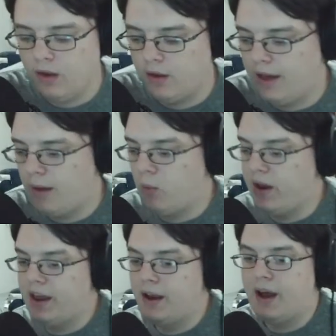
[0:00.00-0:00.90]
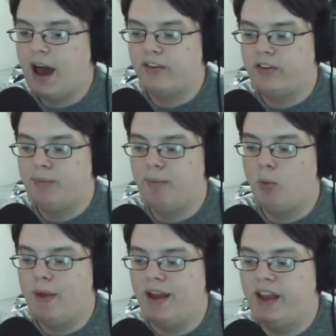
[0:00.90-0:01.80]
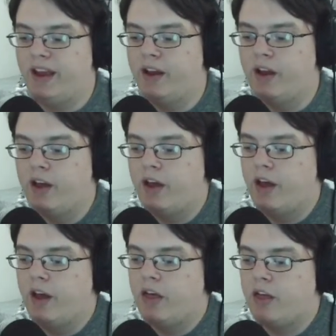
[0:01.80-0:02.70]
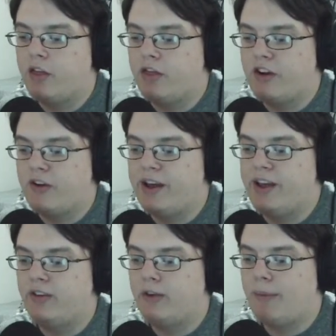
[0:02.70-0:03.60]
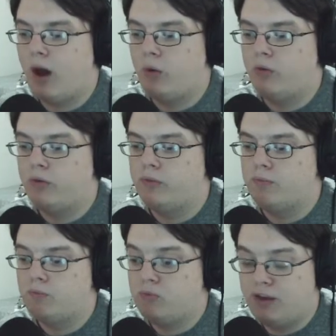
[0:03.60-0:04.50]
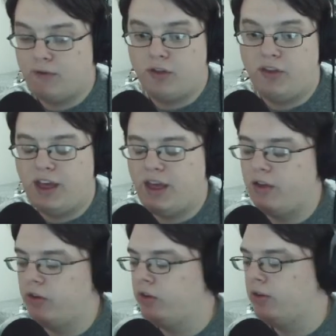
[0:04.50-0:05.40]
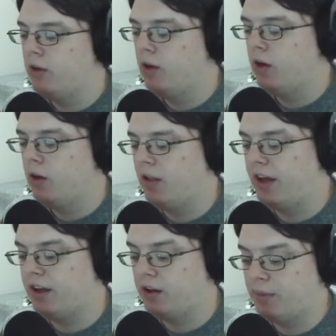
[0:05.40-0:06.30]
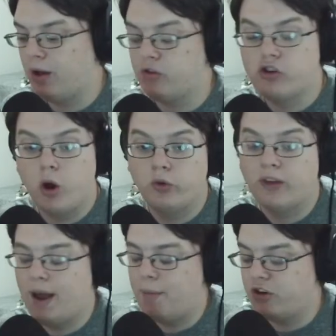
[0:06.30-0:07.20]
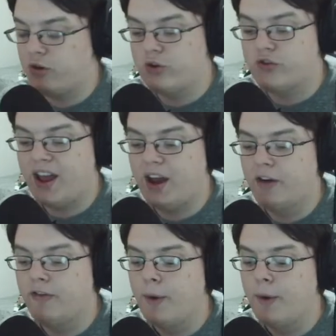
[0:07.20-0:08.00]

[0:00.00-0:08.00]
And when I see people making theories about different things, like about shows that I'm a huge fan of,